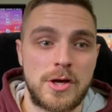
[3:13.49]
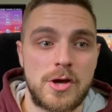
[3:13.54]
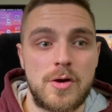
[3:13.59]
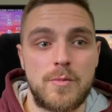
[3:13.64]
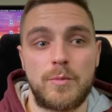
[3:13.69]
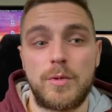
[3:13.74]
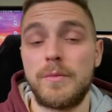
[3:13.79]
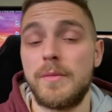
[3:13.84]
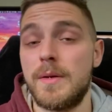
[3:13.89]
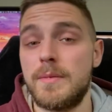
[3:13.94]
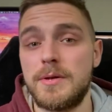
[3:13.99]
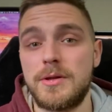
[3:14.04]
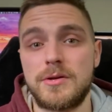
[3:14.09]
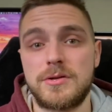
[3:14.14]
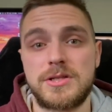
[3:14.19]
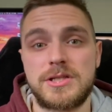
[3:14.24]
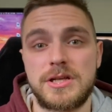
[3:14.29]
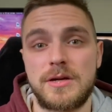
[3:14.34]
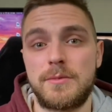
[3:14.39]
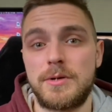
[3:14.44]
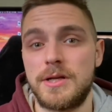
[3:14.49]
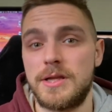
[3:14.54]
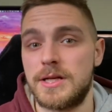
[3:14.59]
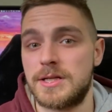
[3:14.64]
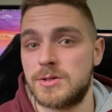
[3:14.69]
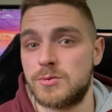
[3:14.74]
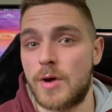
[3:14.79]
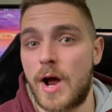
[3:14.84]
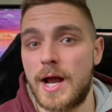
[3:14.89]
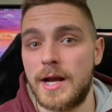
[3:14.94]
But maybe there's somebody
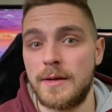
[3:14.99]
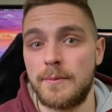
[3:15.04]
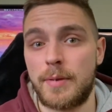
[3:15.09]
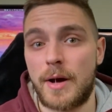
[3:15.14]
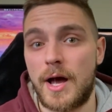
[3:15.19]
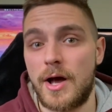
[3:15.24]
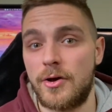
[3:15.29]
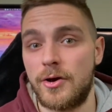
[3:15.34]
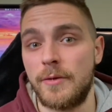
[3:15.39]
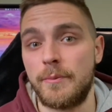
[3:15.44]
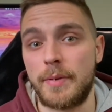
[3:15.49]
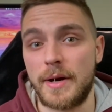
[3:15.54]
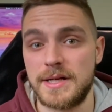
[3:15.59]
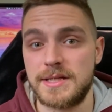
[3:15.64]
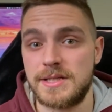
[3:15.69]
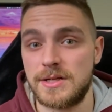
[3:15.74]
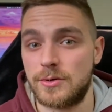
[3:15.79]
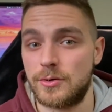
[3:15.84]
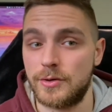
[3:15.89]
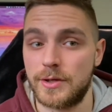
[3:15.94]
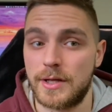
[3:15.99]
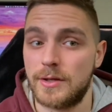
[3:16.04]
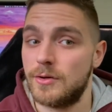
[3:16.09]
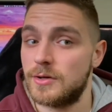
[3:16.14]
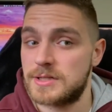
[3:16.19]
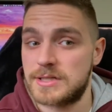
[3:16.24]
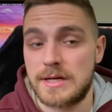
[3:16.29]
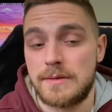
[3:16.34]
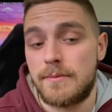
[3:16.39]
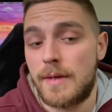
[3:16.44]
that's riding by on a bicycle that
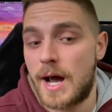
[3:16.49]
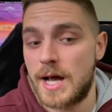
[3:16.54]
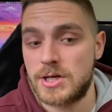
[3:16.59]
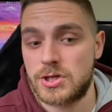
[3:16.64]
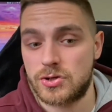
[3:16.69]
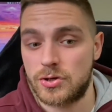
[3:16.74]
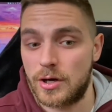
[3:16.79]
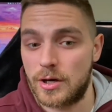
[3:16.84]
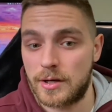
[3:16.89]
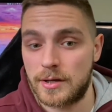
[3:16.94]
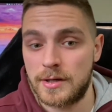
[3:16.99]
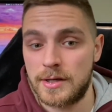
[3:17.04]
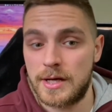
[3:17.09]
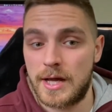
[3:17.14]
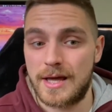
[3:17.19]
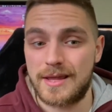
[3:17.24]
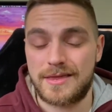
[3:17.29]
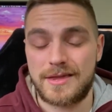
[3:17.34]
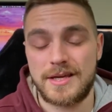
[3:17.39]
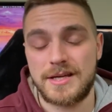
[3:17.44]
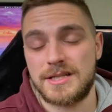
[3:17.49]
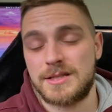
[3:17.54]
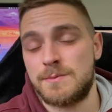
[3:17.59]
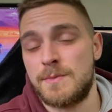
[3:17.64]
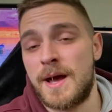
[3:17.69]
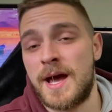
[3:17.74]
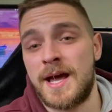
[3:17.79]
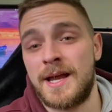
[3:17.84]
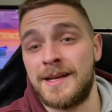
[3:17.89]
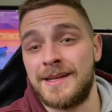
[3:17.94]
looks at my truck and thinks,
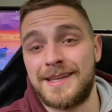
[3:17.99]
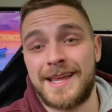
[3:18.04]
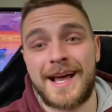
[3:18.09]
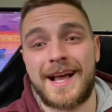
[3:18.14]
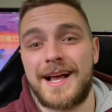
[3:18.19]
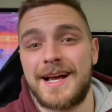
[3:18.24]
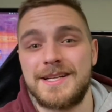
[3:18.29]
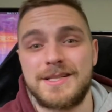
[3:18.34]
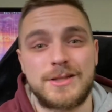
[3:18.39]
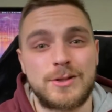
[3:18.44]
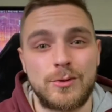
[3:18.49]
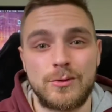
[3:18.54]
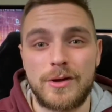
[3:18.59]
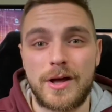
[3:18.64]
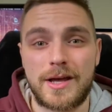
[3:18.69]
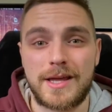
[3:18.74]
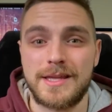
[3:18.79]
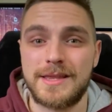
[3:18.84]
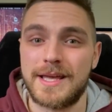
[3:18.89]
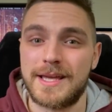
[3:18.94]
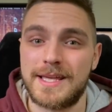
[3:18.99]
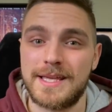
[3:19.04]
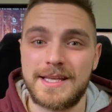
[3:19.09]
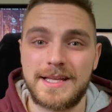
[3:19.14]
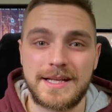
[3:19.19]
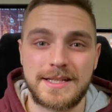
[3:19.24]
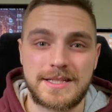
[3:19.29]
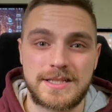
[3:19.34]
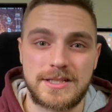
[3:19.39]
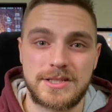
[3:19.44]
man, that guy's so lucky that he
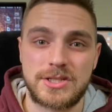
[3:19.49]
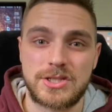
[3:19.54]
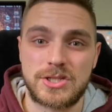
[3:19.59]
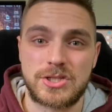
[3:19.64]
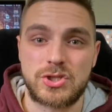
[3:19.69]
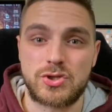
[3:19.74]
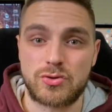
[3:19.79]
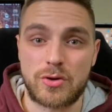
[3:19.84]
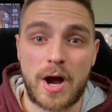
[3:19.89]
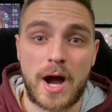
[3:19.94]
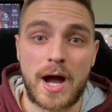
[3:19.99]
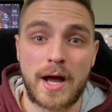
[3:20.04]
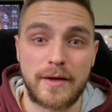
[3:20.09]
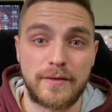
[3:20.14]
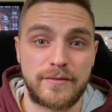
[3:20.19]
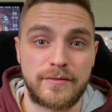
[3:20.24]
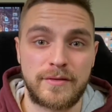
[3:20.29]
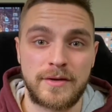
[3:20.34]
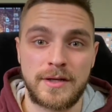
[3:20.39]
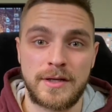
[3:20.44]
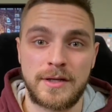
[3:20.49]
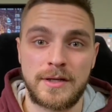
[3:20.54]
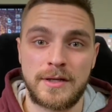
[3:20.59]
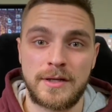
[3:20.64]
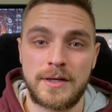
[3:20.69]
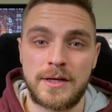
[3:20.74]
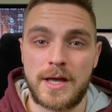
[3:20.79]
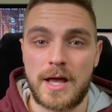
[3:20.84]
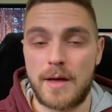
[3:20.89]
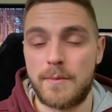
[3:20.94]
gets to just drive.
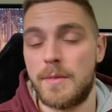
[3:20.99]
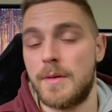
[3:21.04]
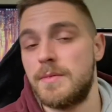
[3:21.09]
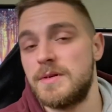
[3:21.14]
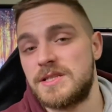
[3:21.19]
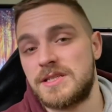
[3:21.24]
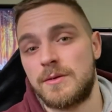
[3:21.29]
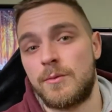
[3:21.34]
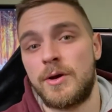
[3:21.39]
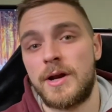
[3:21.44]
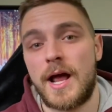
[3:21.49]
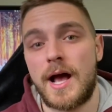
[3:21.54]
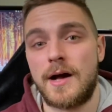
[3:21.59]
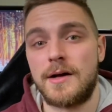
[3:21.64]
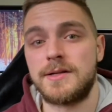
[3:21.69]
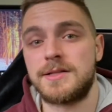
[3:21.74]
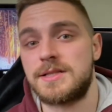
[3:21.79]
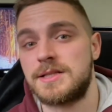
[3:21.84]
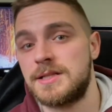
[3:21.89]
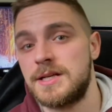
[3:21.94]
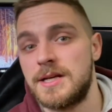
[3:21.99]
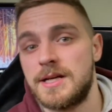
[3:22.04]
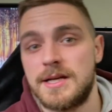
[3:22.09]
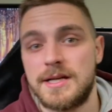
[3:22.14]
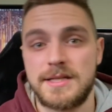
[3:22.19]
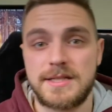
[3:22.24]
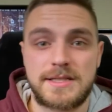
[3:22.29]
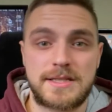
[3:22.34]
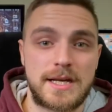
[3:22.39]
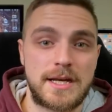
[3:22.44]
And maybe someone else
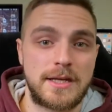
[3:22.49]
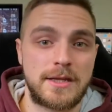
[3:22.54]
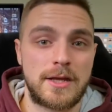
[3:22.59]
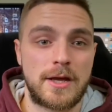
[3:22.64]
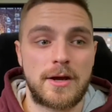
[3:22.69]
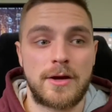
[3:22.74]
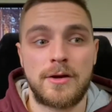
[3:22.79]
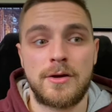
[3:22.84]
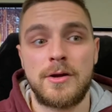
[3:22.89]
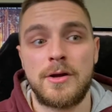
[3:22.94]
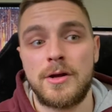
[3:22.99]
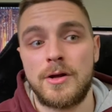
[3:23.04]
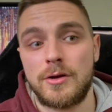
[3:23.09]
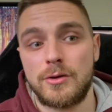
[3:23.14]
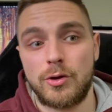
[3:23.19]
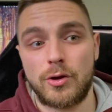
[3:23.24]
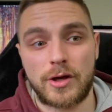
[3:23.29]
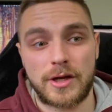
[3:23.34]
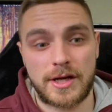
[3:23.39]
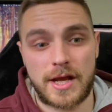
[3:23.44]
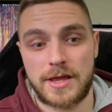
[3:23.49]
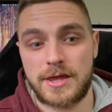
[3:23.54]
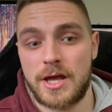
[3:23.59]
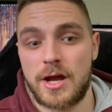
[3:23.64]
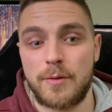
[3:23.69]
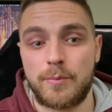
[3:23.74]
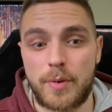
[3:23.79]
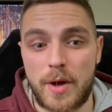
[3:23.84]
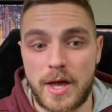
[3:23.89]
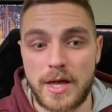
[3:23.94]
is sitting there looking at
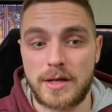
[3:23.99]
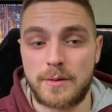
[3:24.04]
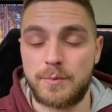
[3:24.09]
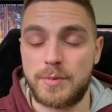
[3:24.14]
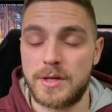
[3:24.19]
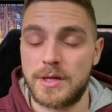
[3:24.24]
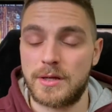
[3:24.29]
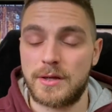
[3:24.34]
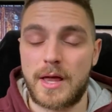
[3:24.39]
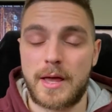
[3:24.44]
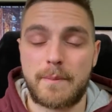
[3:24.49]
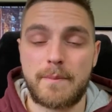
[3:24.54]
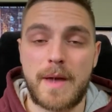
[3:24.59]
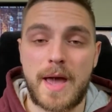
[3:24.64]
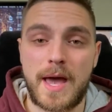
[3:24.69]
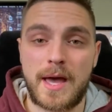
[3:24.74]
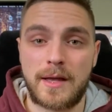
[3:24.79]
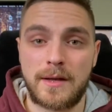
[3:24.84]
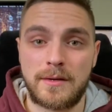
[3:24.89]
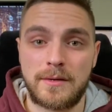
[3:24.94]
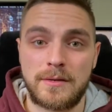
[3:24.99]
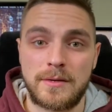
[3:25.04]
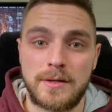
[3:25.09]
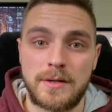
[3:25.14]
their bike being like, man,